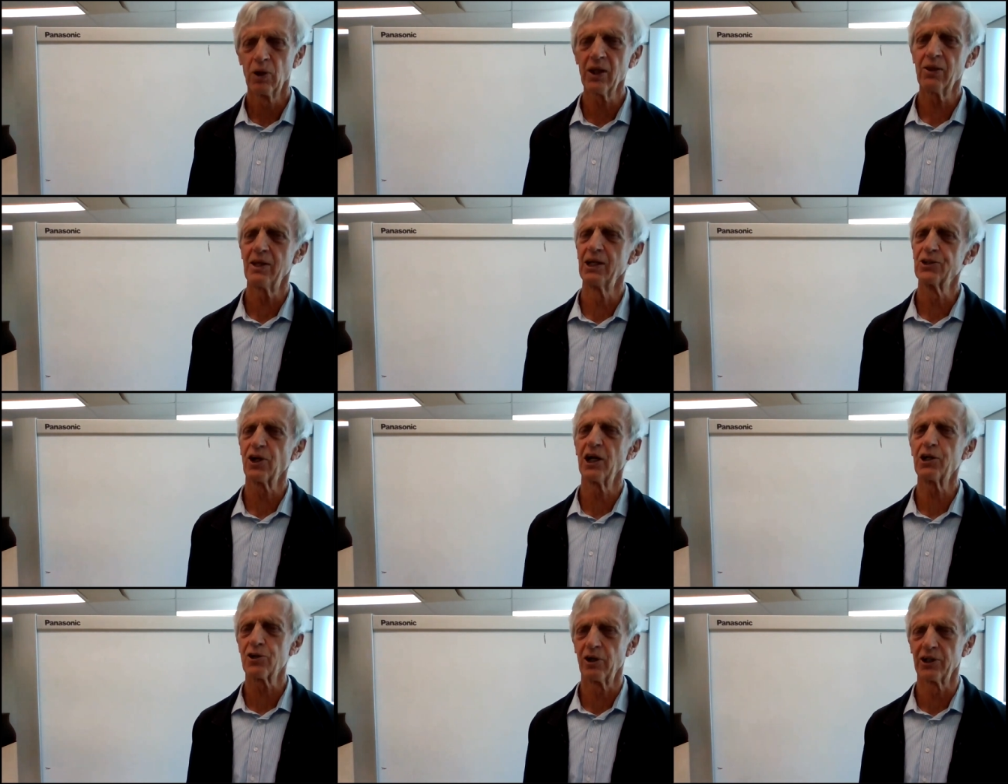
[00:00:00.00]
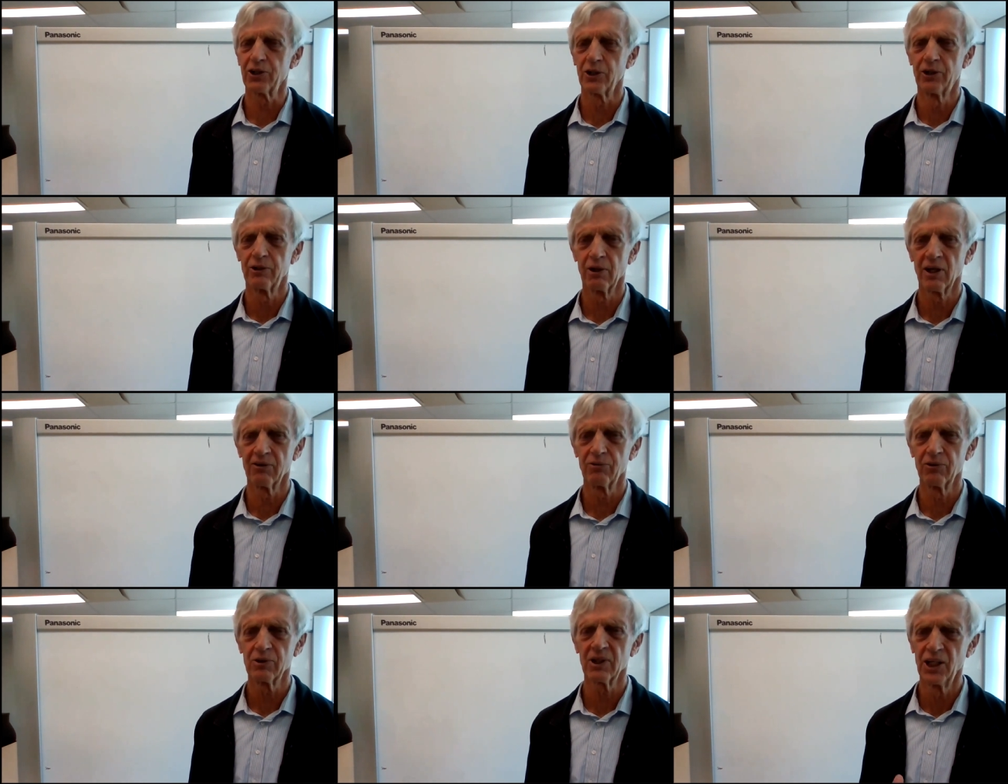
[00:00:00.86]
One of the things I try to
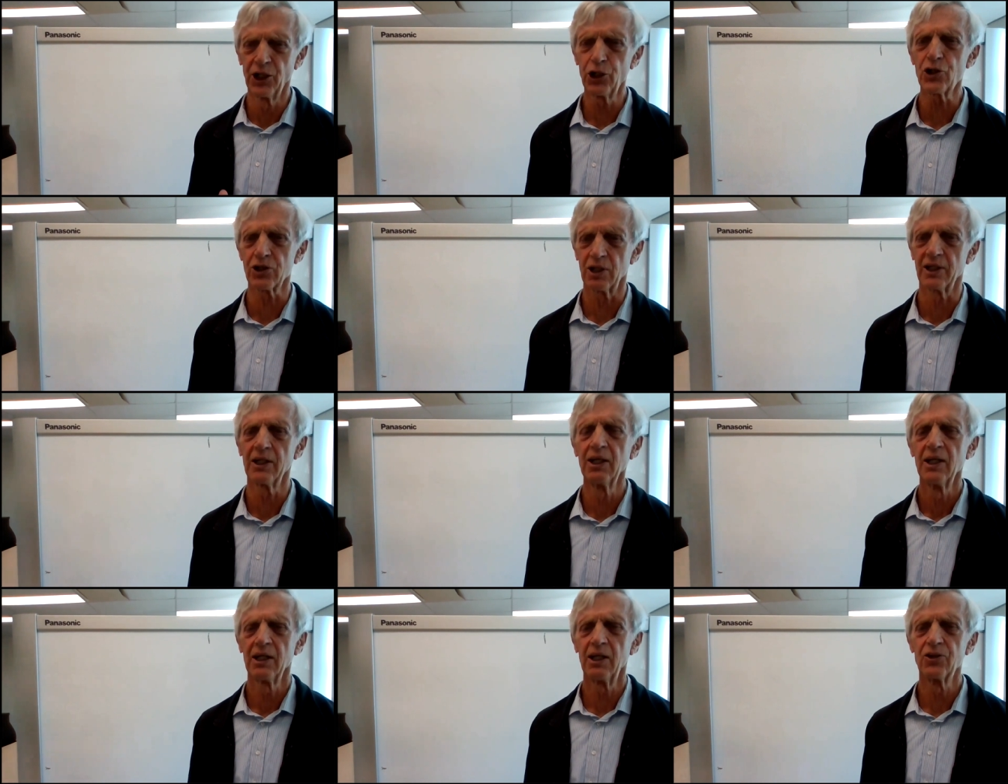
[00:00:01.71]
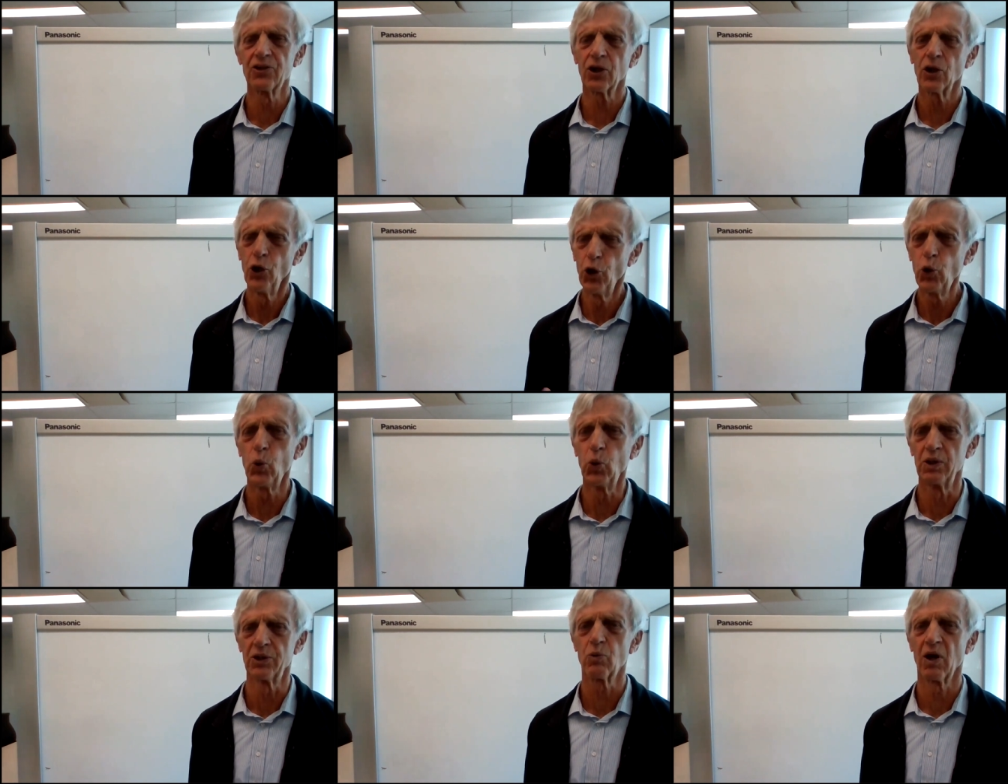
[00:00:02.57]
derive initially is
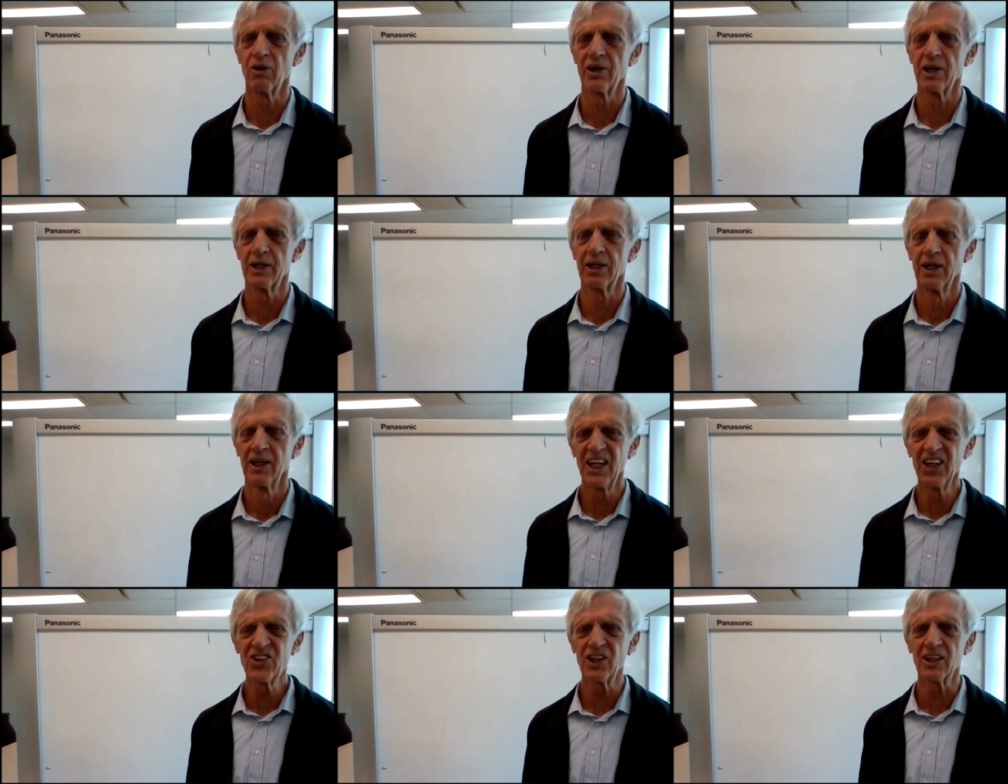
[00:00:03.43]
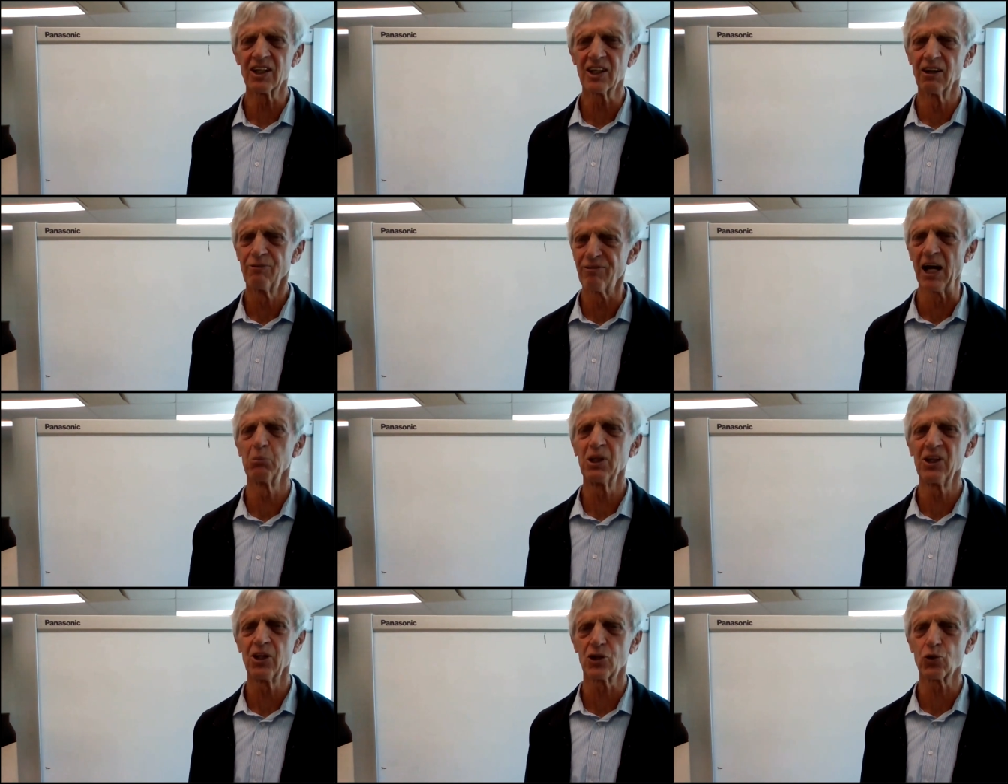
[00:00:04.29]
who is worried is it the
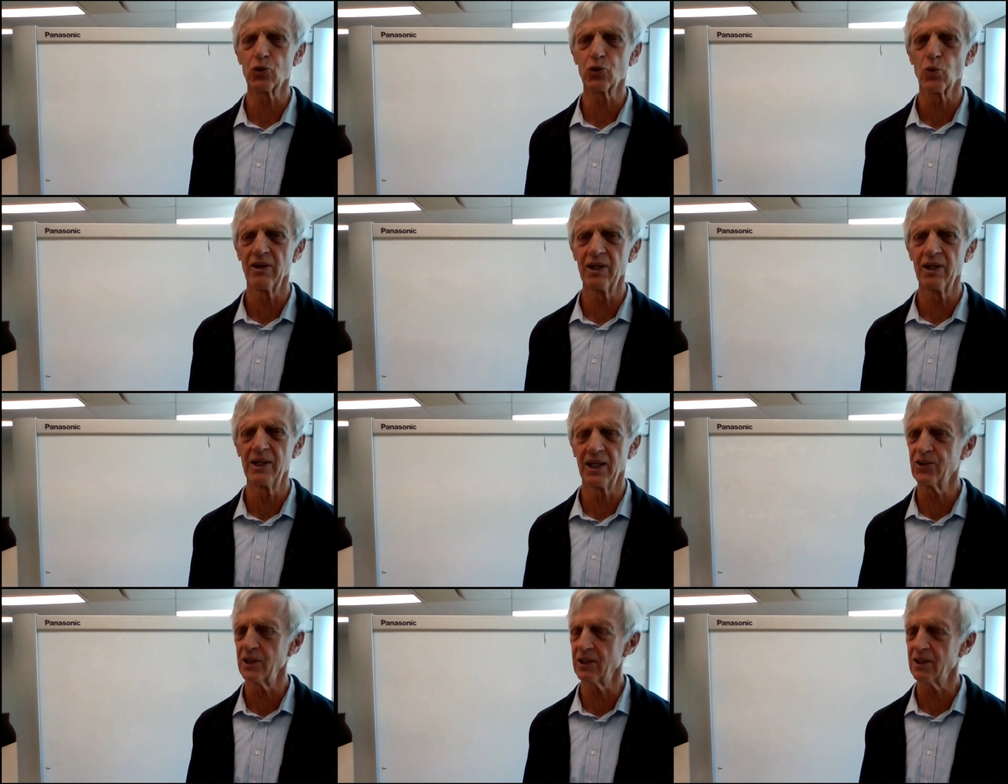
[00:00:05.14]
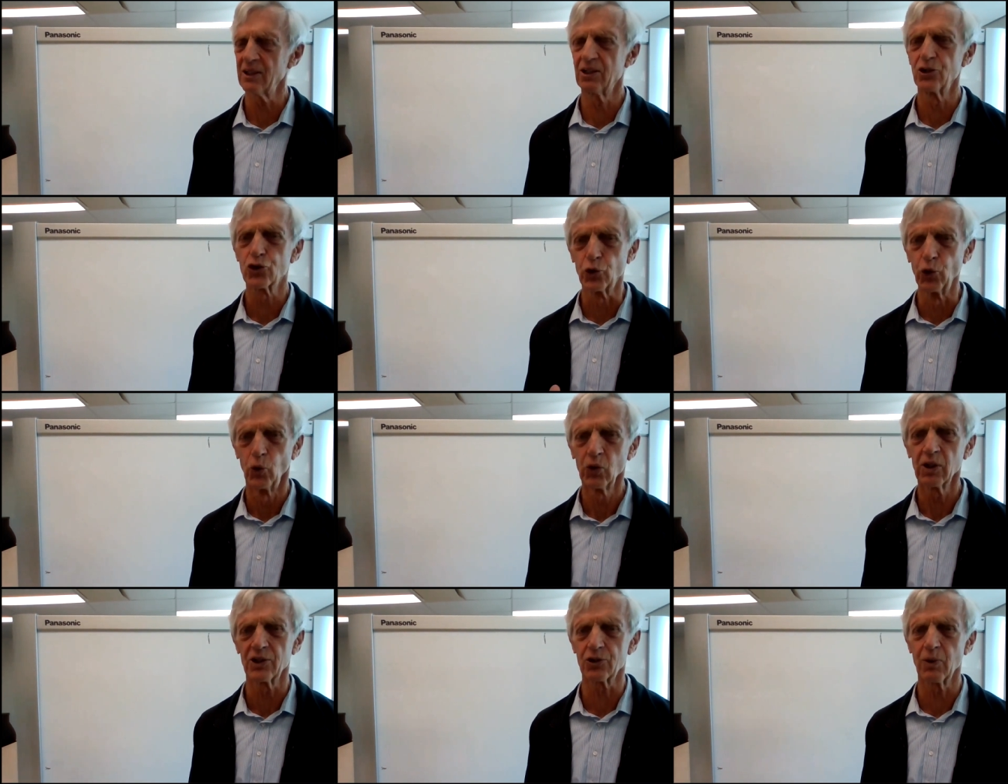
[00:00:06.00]
family that's worried? Is it the
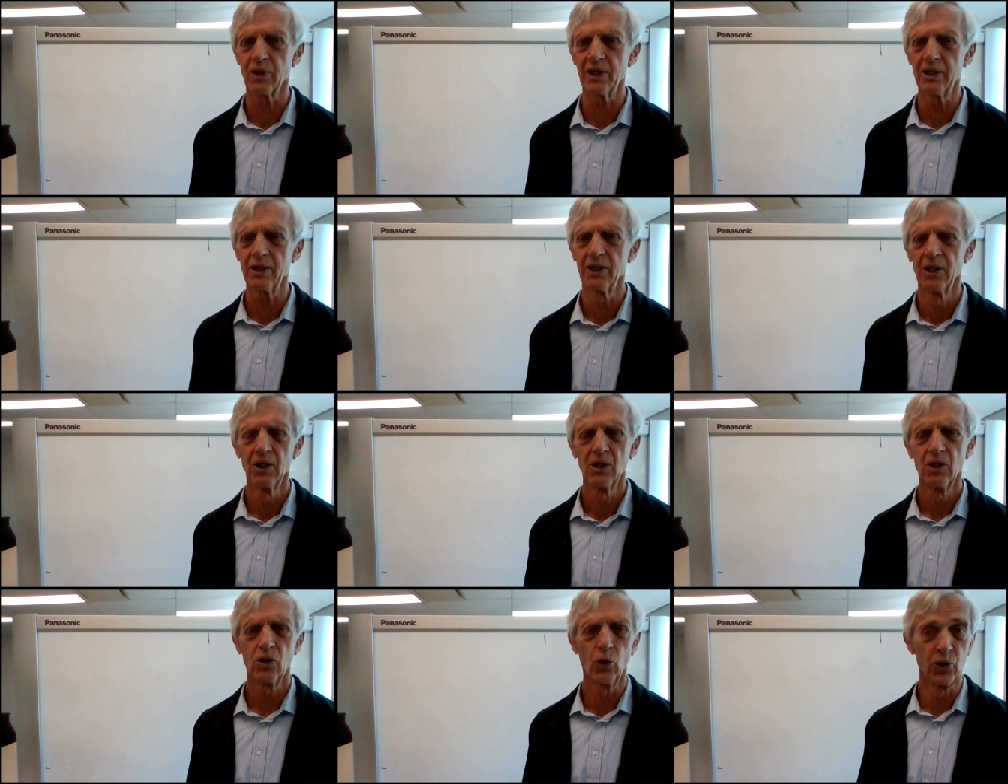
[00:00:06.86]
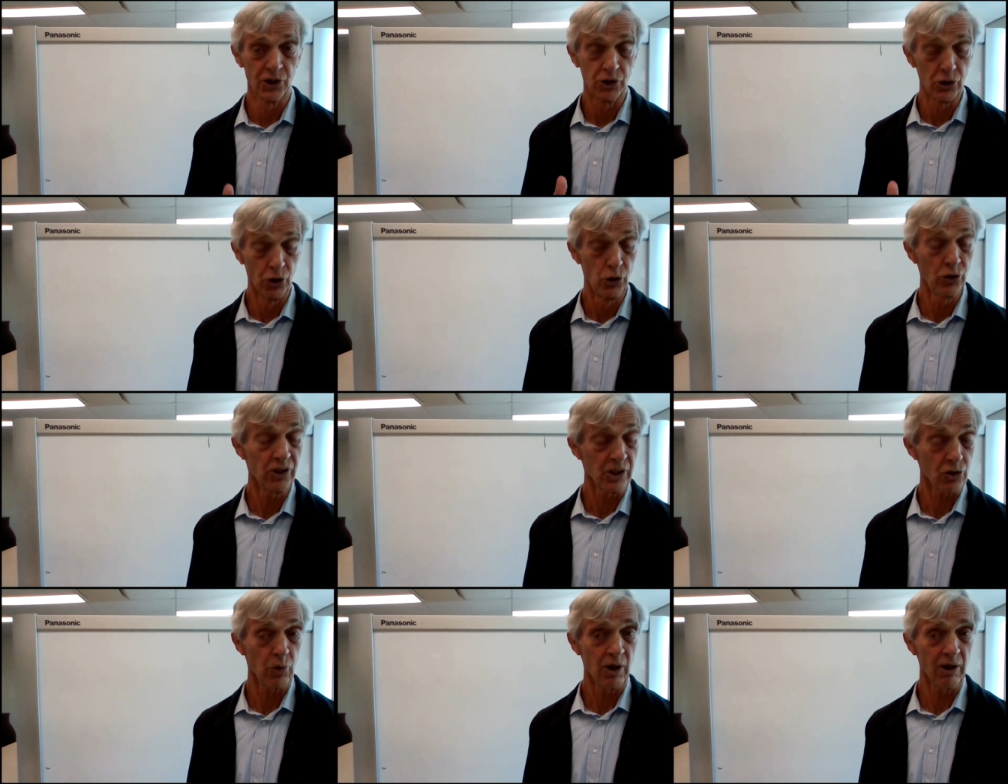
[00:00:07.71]
school that's worried? Or is it
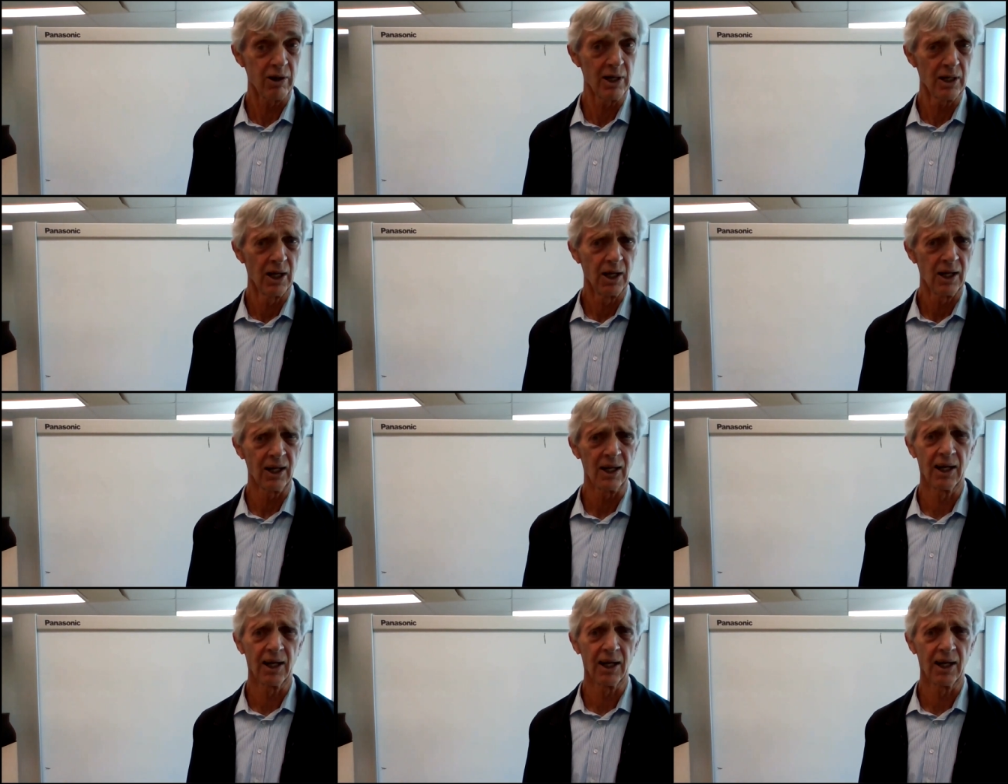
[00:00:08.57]
you that's worried?